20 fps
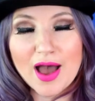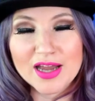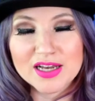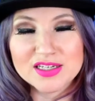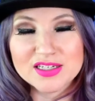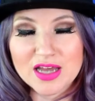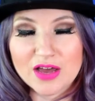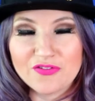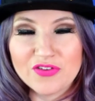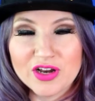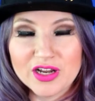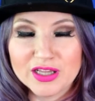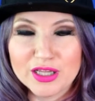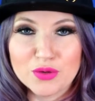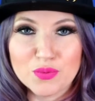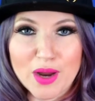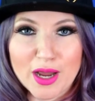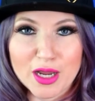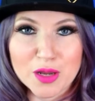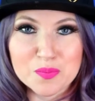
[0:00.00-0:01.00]
I
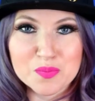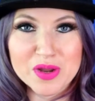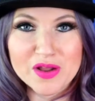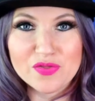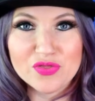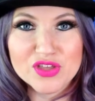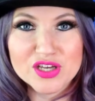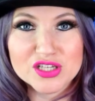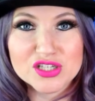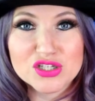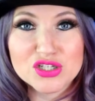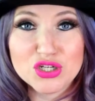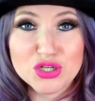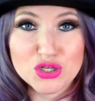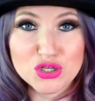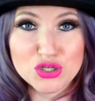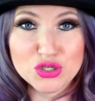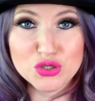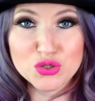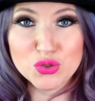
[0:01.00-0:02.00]
definitely recommend this
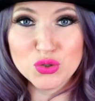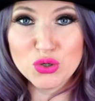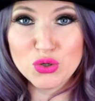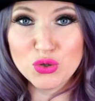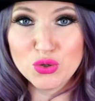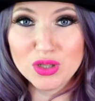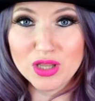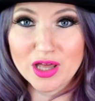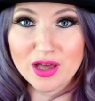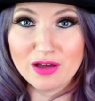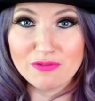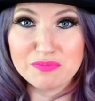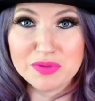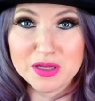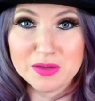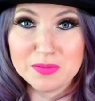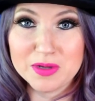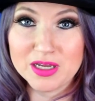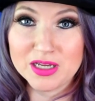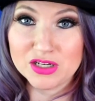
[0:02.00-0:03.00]
to you who love
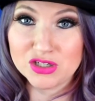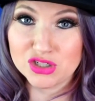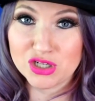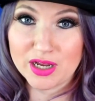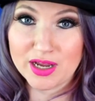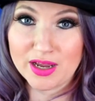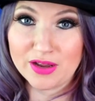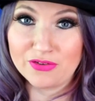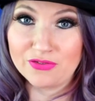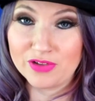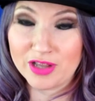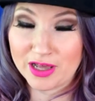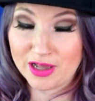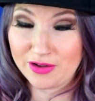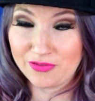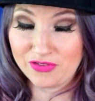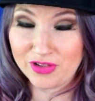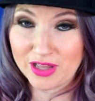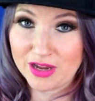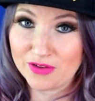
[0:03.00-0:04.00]
P B and J
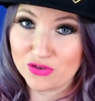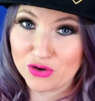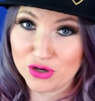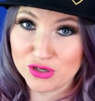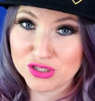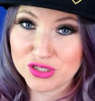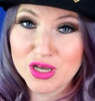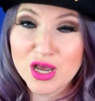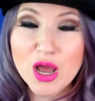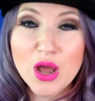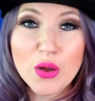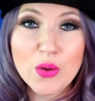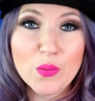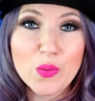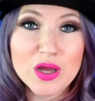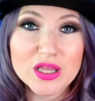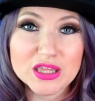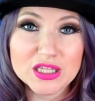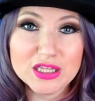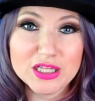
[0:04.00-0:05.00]
fl flavors
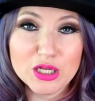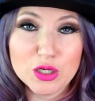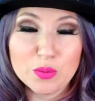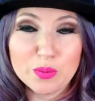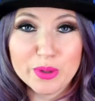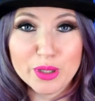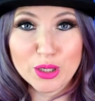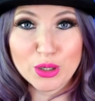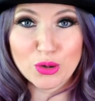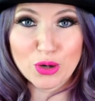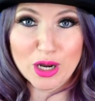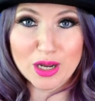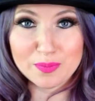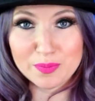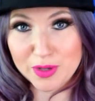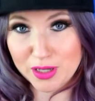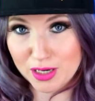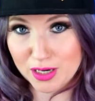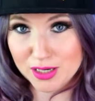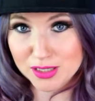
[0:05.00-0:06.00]
with a little bit of
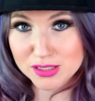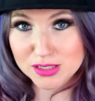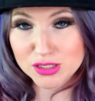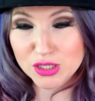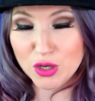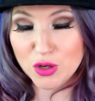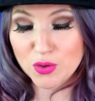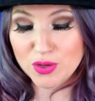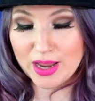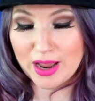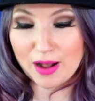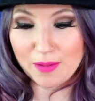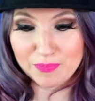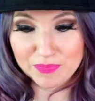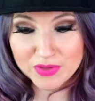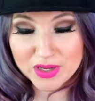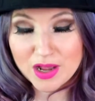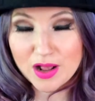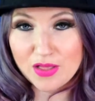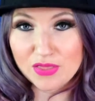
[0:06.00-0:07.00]
grape in it. So yeah,
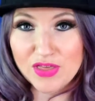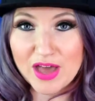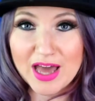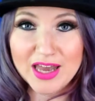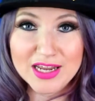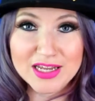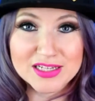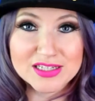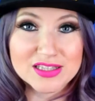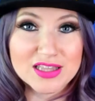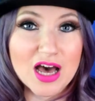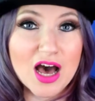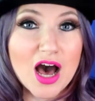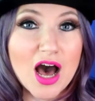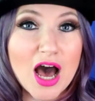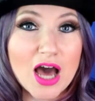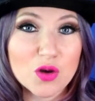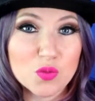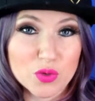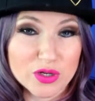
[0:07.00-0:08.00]
that is the
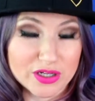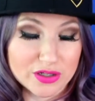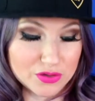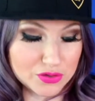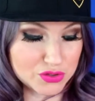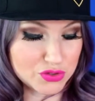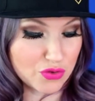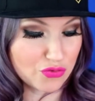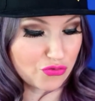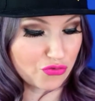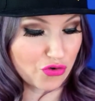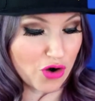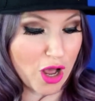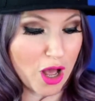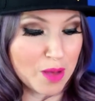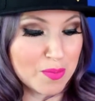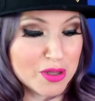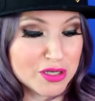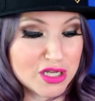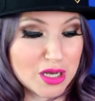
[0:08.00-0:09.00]
Hot Wheels
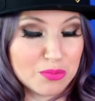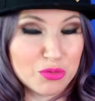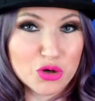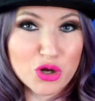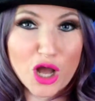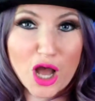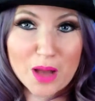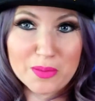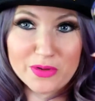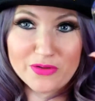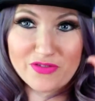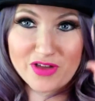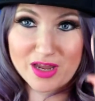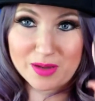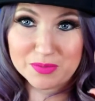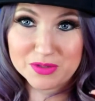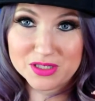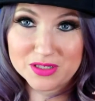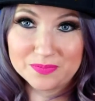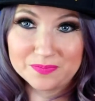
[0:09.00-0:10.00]
from Double Comma
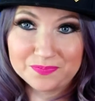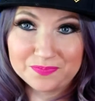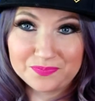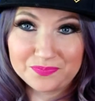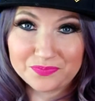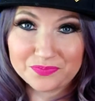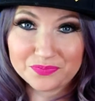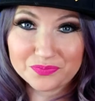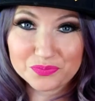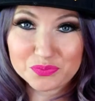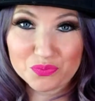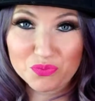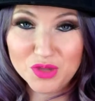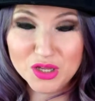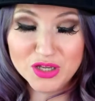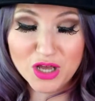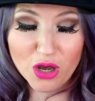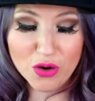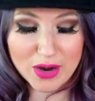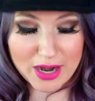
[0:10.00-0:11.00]
Vapes.
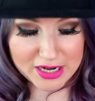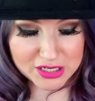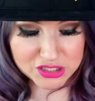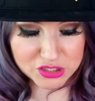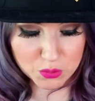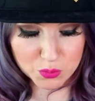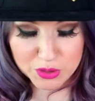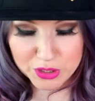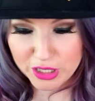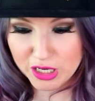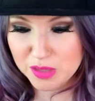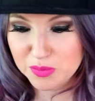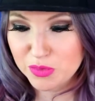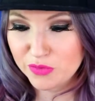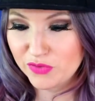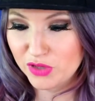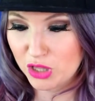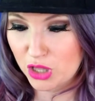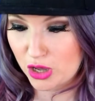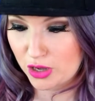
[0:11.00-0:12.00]
Alright, so we're going to
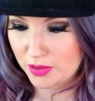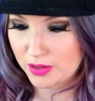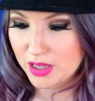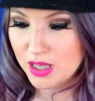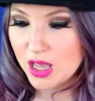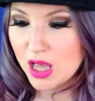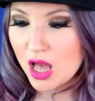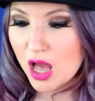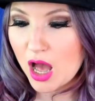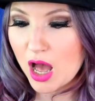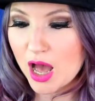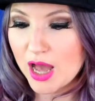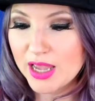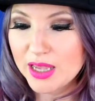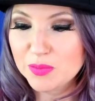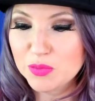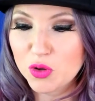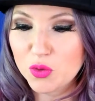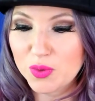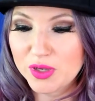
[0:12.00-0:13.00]
move along. I
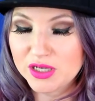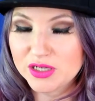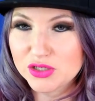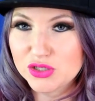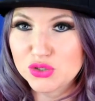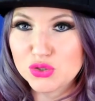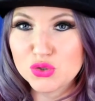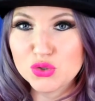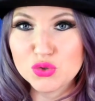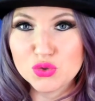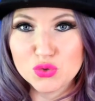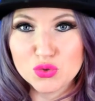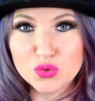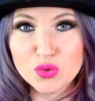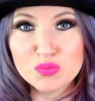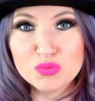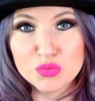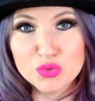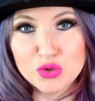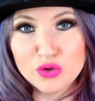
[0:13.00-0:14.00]
am going
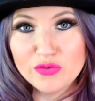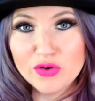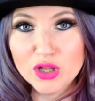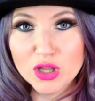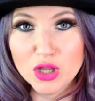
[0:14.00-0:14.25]
to move